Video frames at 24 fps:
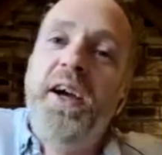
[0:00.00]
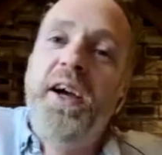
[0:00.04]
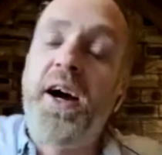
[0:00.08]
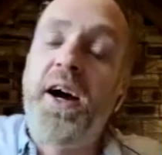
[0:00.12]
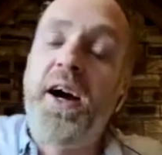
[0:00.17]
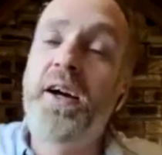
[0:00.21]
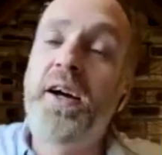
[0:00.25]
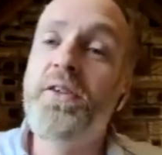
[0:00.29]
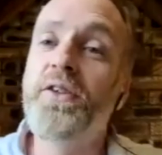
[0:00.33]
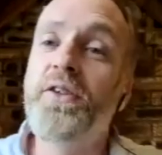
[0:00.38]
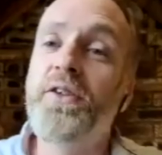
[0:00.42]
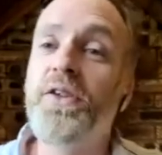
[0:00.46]

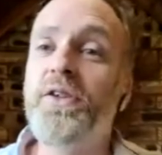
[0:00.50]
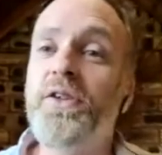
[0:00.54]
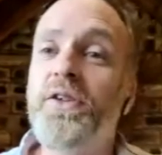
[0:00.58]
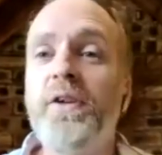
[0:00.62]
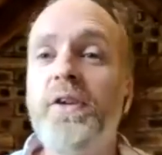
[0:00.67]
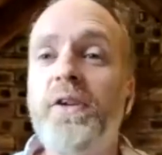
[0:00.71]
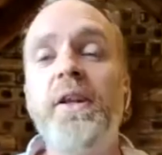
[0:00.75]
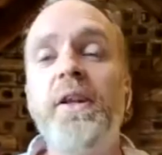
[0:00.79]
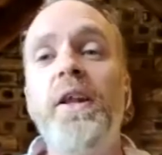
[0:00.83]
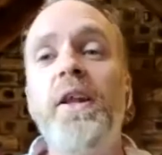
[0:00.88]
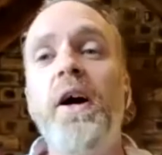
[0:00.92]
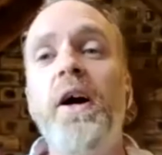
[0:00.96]
just to
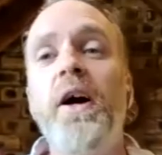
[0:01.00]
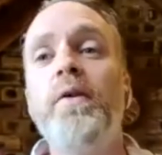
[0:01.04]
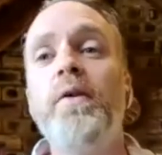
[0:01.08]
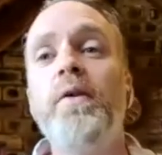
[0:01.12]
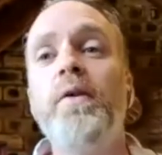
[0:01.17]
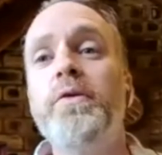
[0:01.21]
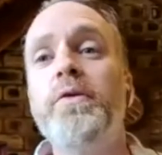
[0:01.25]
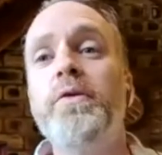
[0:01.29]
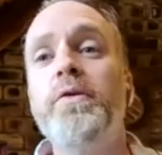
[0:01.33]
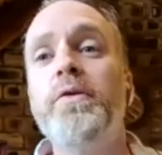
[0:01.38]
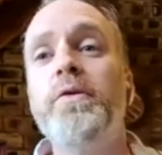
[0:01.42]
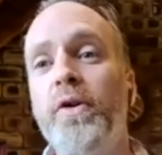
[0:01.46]
allow the
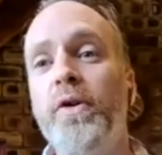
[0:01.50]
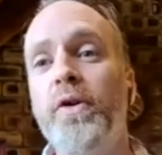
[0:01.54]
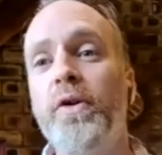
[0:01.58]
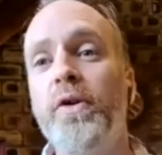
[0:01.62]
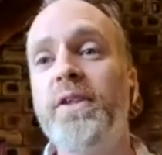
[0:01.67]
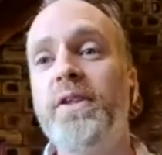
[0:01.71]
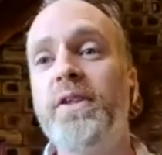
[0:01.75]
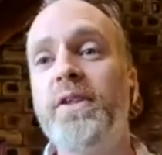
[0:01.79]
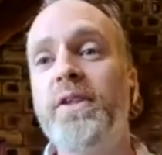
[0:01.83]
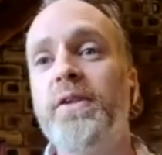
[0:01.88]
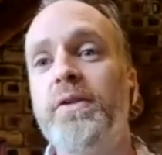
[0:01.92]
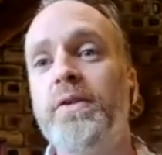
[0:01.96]
body
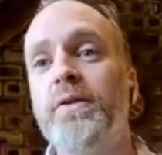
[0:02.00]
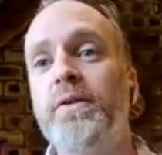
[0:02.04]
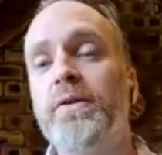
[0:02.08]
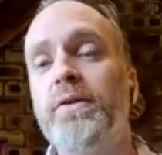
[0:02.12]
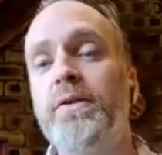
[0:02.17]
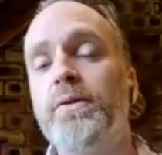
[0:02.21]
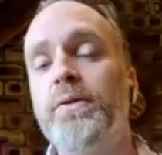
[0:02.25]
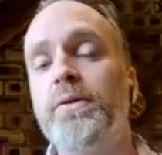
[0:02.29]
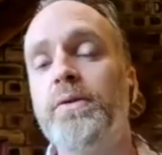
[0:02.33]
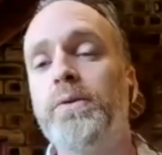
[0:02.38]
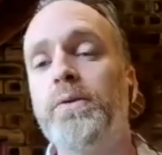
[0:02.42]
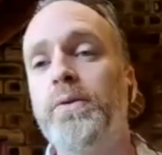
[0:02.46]

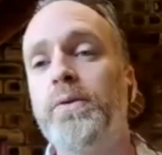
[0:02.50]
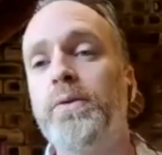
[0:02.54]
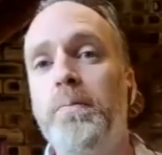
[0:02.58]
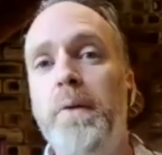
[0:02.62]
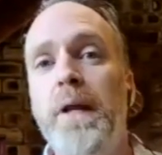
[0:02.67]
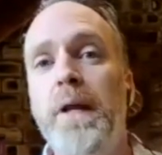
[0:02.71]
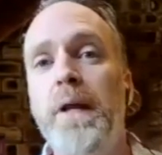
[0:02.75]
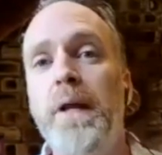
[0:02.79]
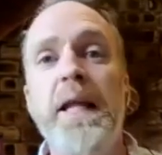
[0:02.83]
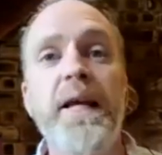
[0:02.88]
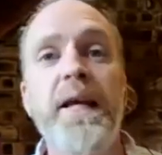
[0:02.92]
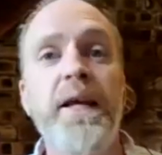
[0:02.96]
to
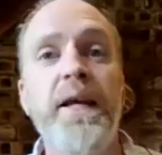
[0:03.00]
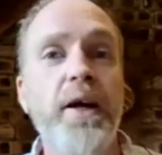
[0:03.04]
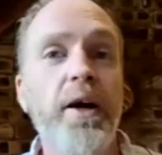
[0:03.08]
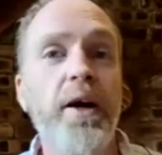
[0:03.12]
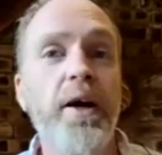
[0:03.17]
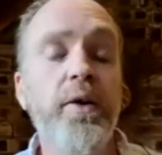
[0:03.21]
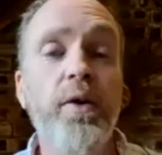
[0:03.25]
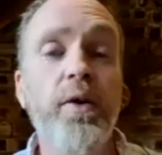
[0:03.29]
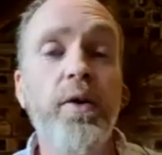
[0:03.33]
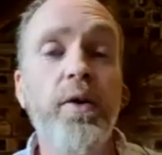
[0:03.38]
play out